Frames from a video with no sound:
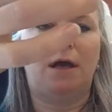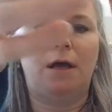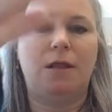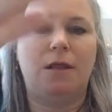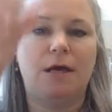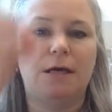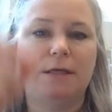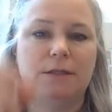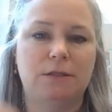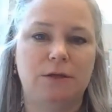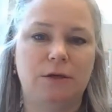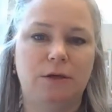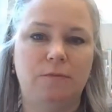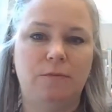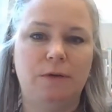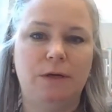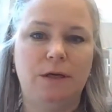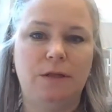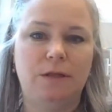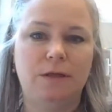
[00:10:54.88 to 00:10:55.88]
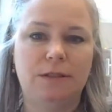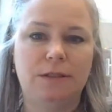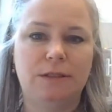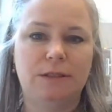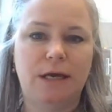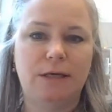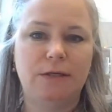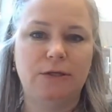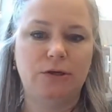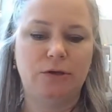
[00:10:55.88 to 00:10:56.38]
And that's going to be the
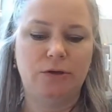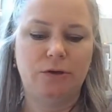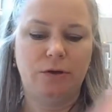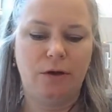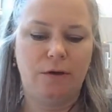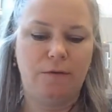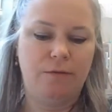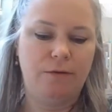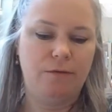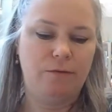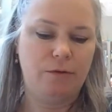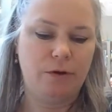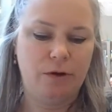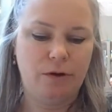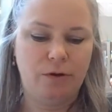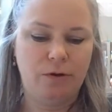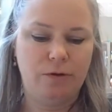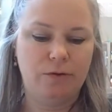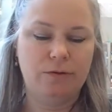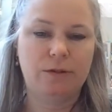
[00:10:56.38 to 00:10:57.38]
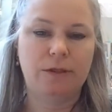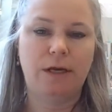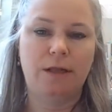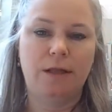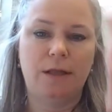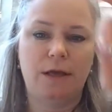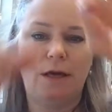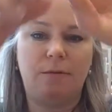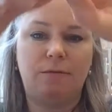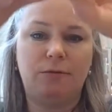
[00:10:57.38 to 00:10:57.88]
center of the rose.
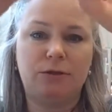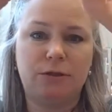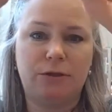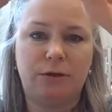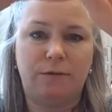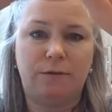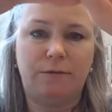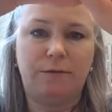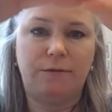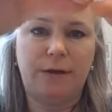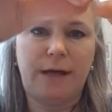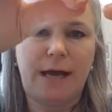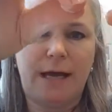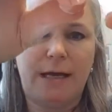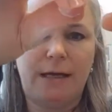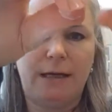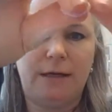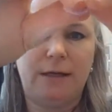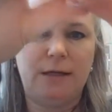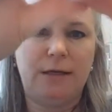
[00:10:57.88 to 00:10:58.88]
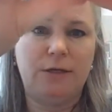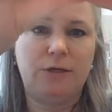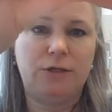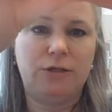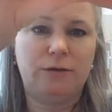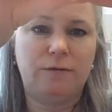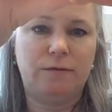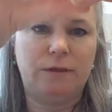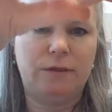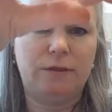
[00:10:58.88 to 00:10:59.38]
And then I'm just going to flatten
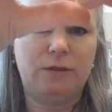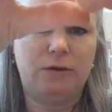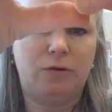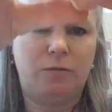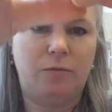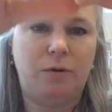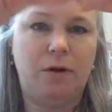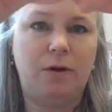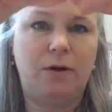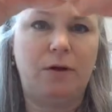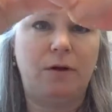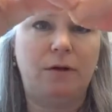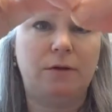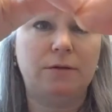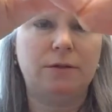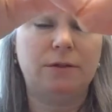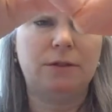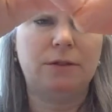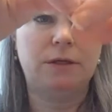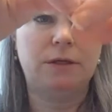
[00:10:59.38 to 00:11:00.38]
each of these little balls.